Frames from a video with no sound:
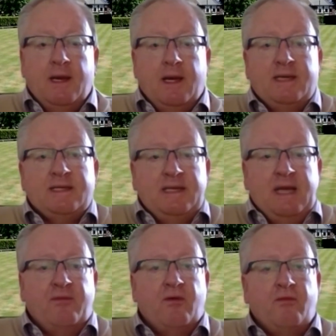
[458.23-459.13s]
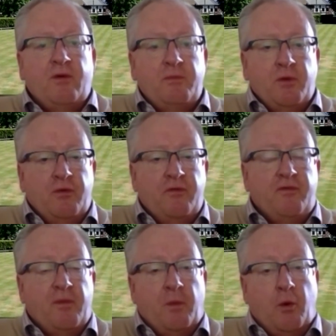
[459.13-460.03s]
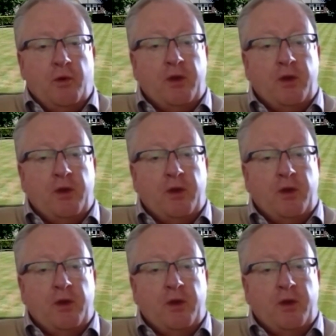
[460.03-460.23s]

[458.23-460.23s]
is never remove more